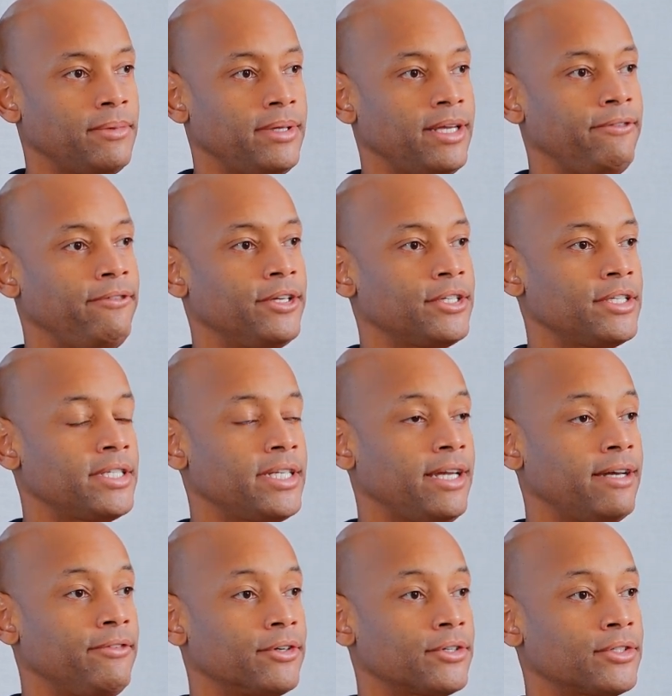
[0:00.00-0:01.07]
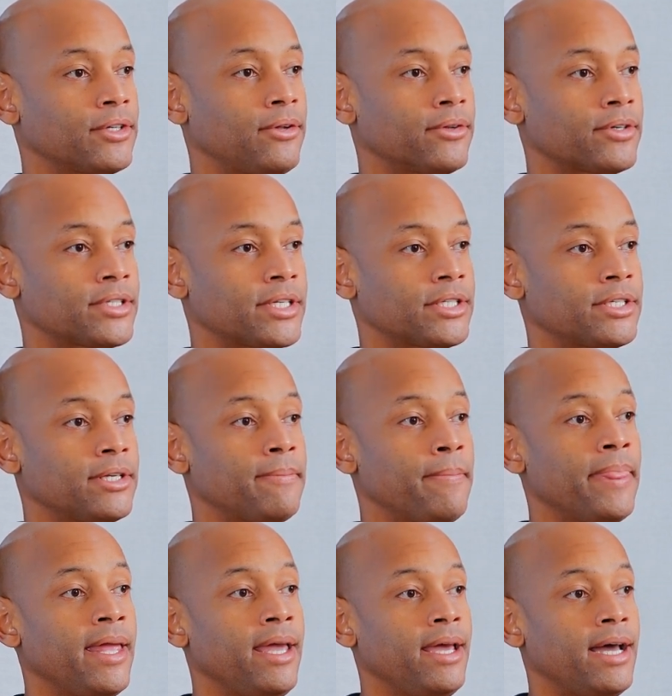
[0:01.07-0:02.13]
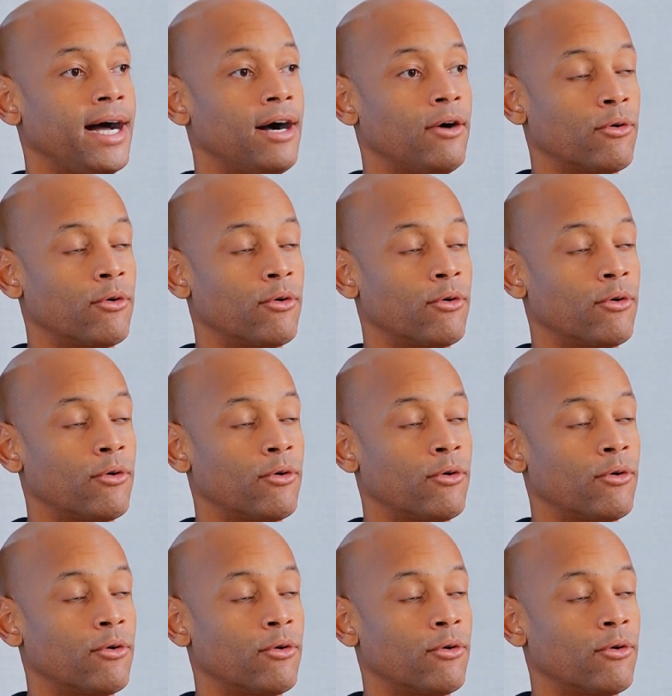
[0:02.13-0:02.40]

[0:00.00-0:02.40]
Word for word: efficiency of your solar system uh,